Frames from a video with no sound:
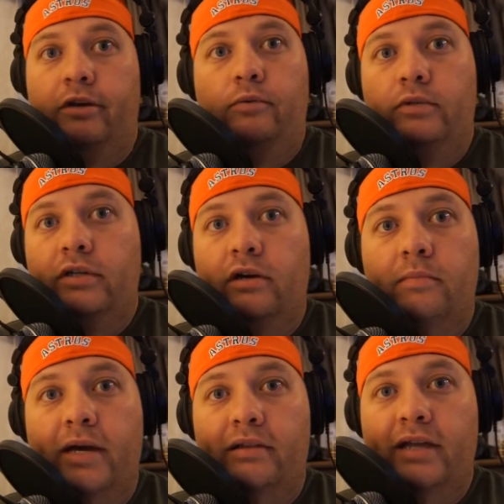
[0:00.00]
we'll talk
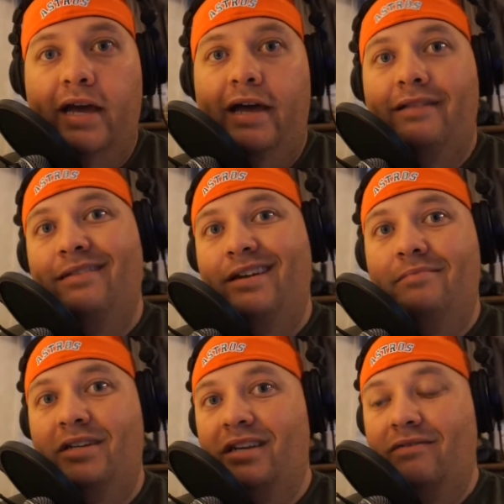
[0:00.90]
about that, and then
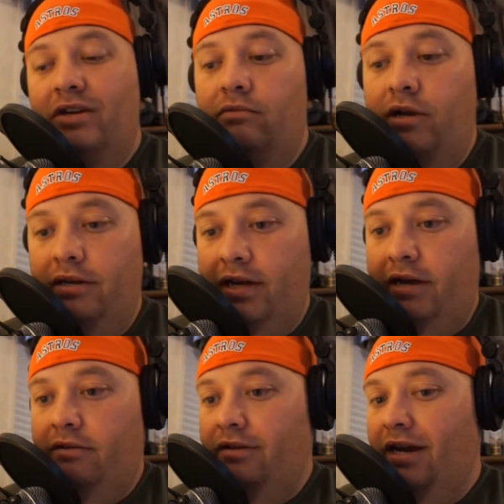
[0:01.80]
I'm going to give you a
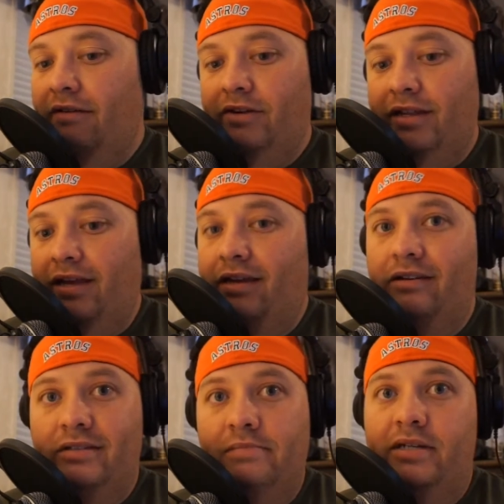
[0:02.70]
rundown on everything
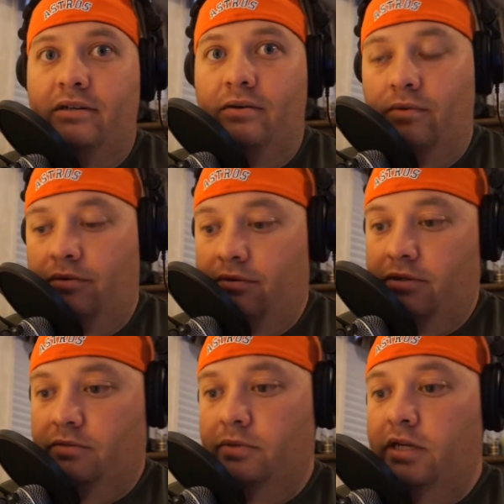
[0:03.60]
else I've been going through
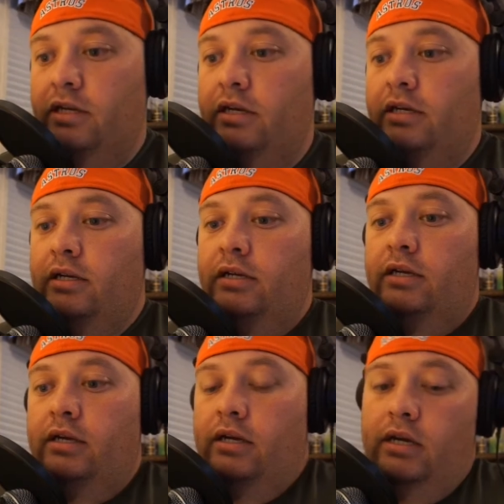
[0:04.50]
this week.
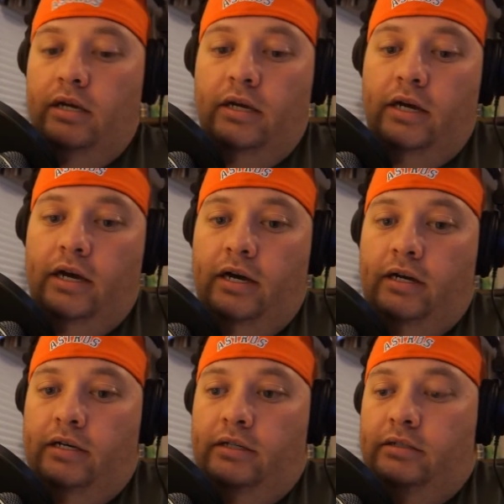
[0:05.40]

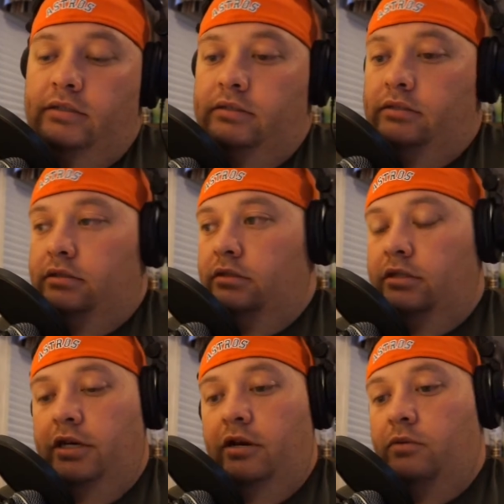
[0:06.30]

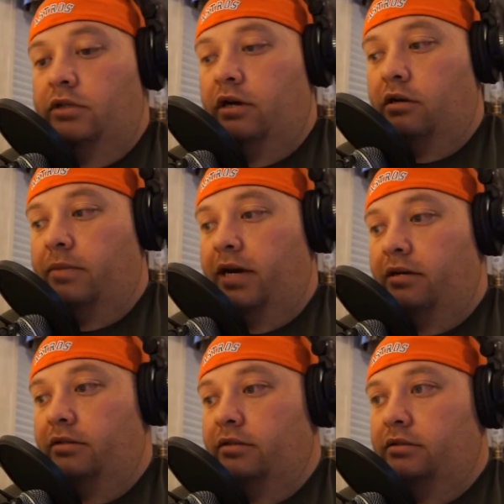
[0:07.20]
We'll talk
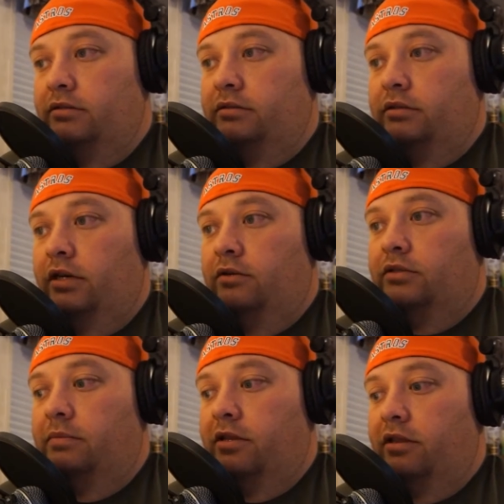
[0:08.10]
about,
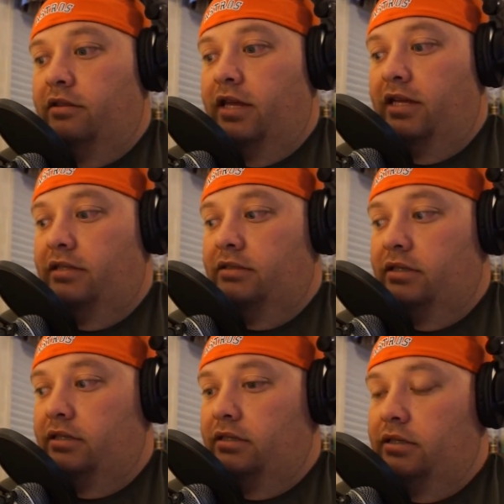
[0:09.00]
some of the things
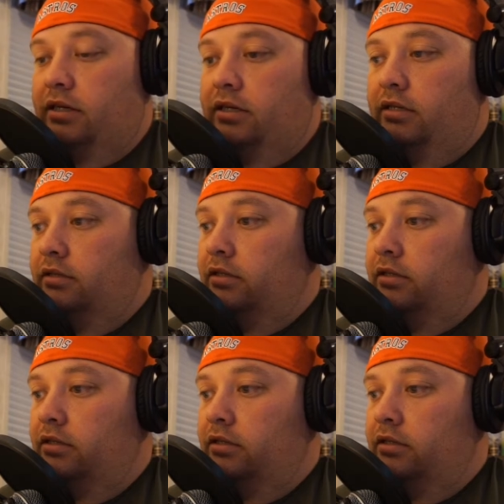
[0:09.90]
that, the